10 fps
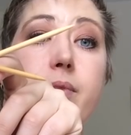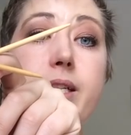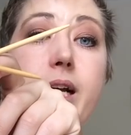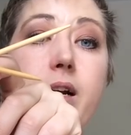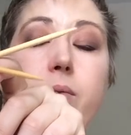
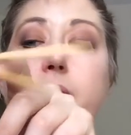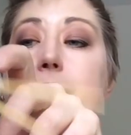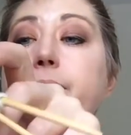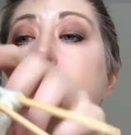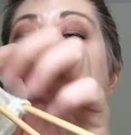one.
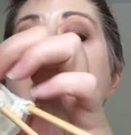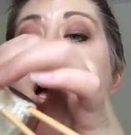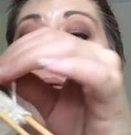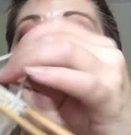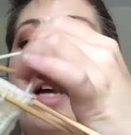
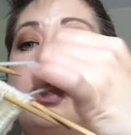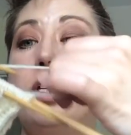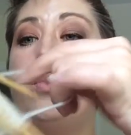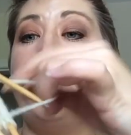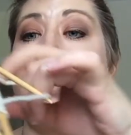I'm
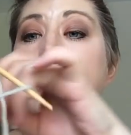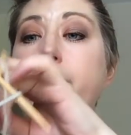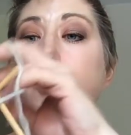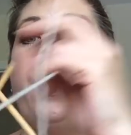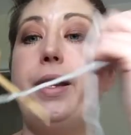actually right to
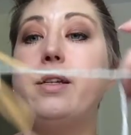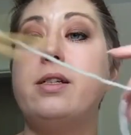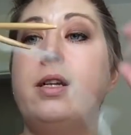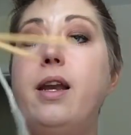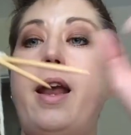the
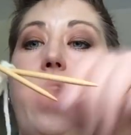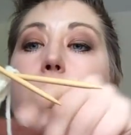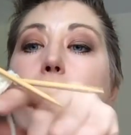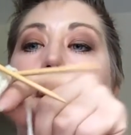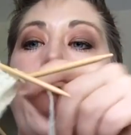point
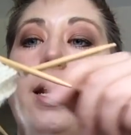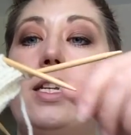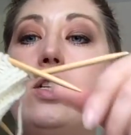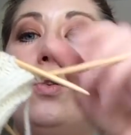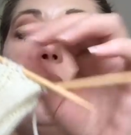now where I
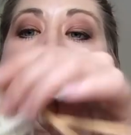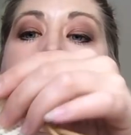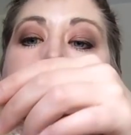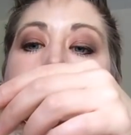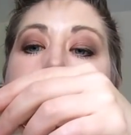need to do the
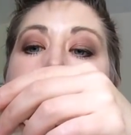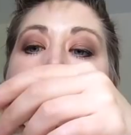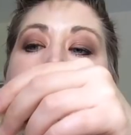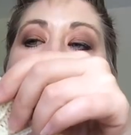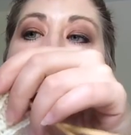eyelet
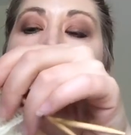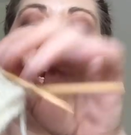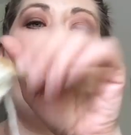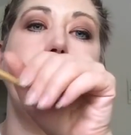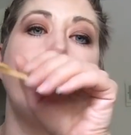
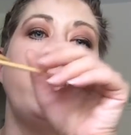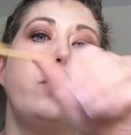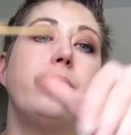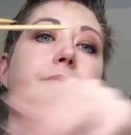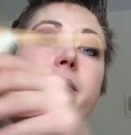row.